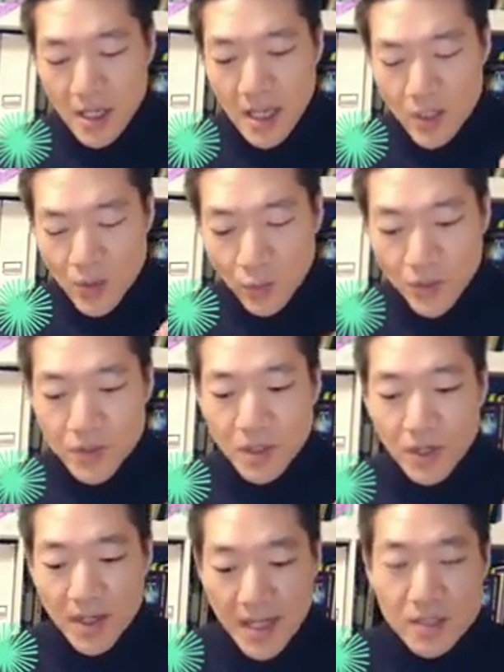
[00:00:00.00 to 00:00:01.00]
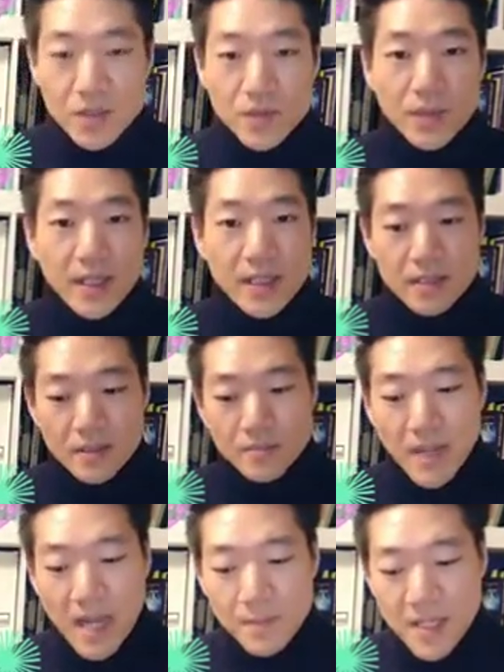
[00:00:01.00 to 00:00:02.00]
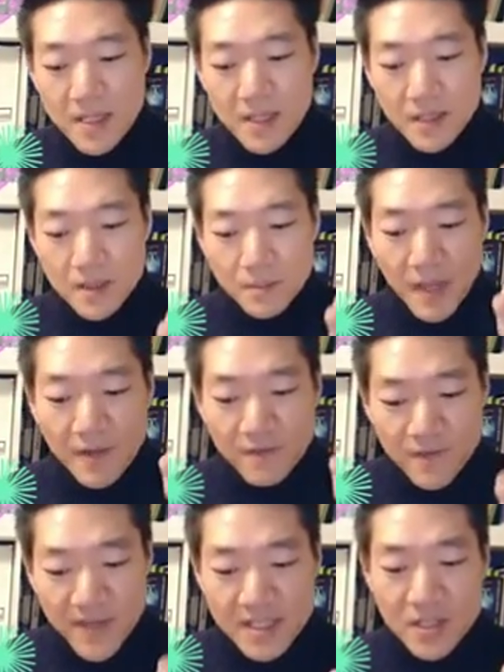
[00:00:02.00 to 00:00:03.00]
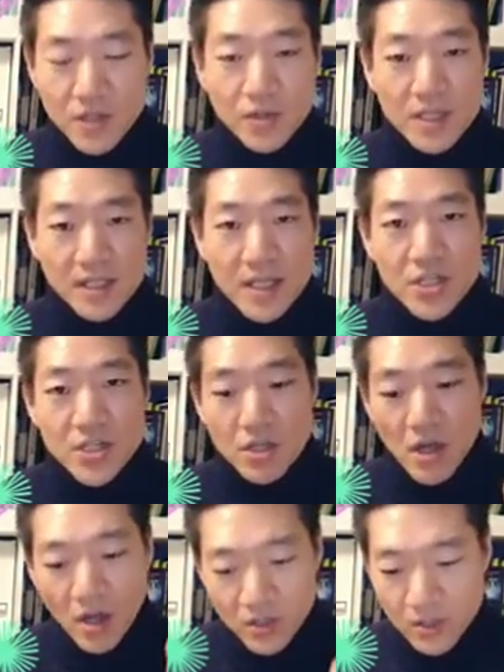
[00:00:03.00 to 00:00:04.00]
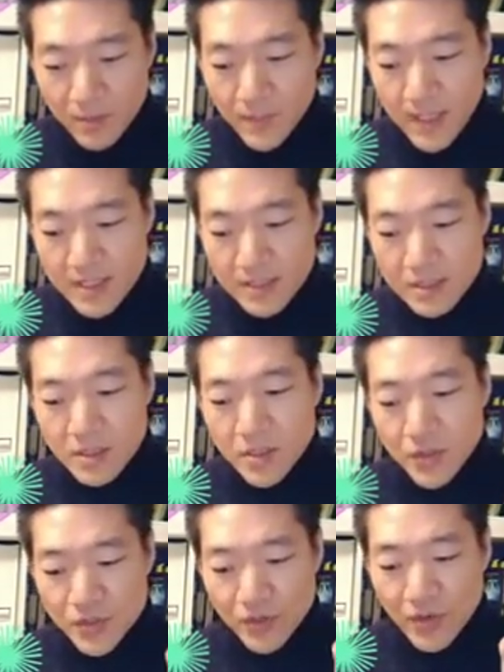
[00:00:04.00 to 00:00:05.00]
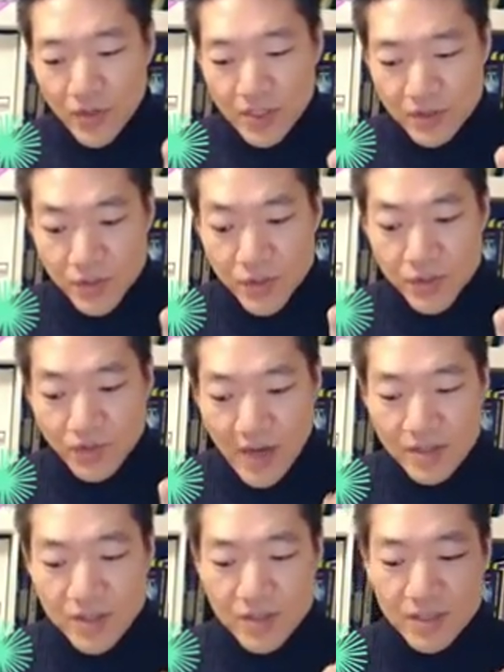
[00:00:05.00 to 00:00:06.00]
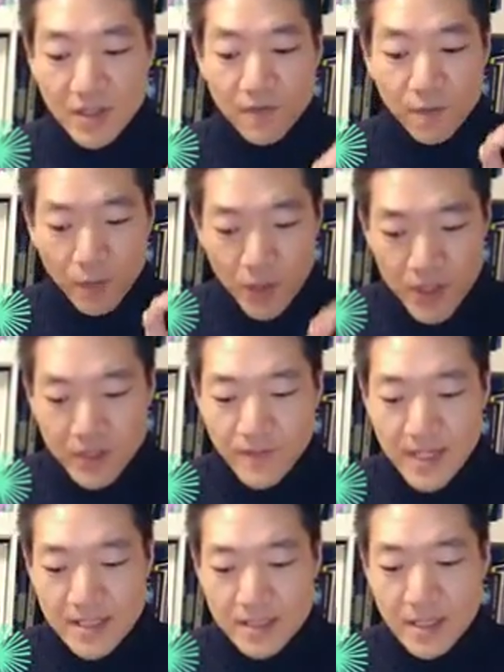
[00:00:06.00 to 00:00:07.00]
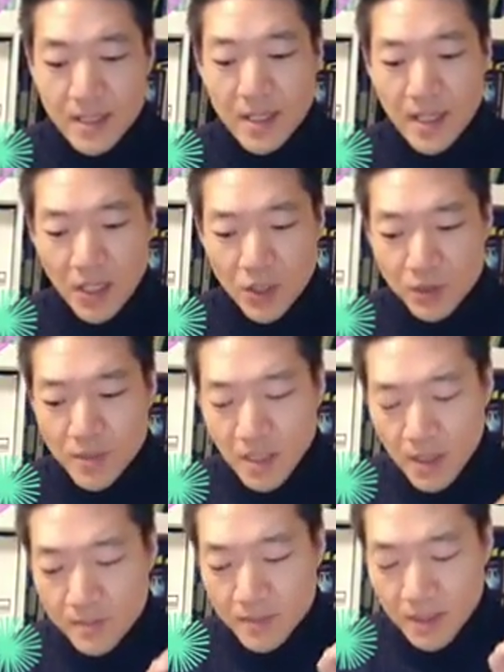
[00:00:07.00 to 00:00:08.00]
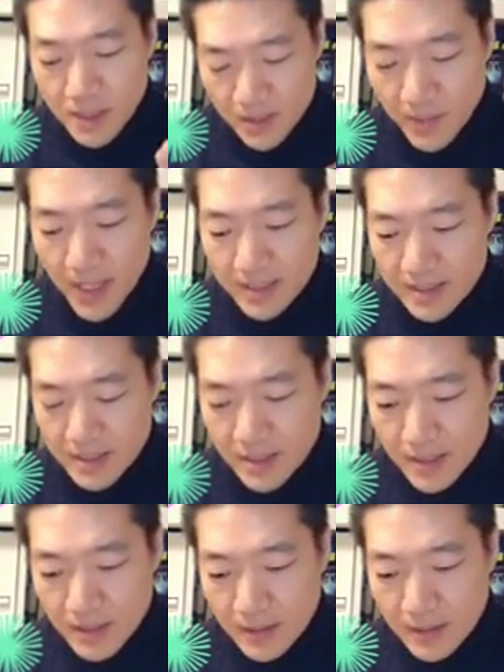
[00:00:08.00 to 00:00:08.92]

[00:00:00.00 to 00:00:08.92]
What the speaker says: And you want to connect to it by fixing your attention on the best, to surround yourself with the best and to become the best.